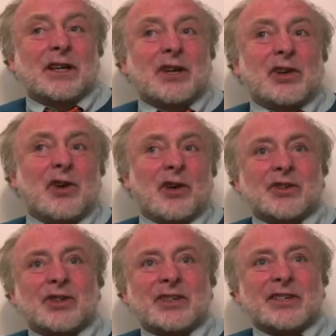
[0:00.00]

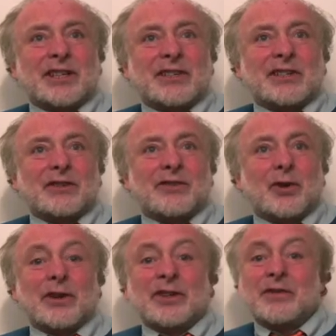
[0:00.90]
Not just listening
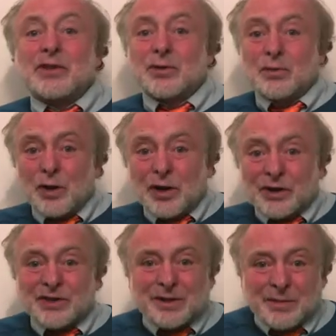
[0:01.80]
for individual
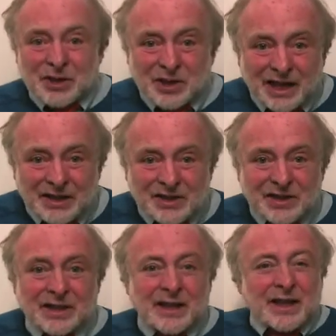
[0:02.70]
words to match an
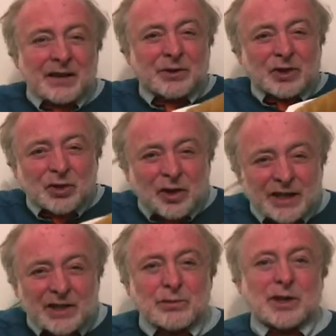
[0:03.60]
answer, but
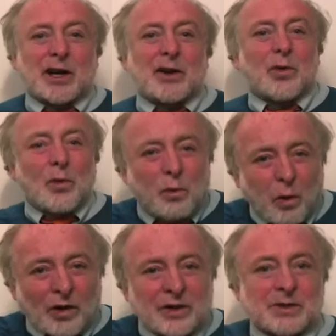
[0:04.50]
trying to work out
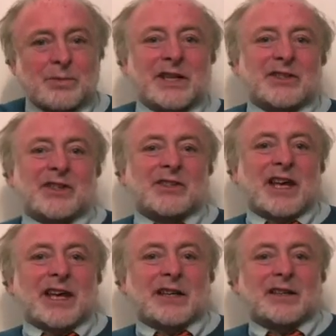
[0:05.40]
what the speakers are
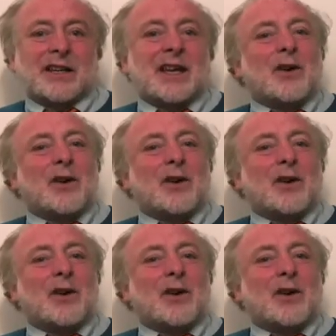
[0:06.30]
saying.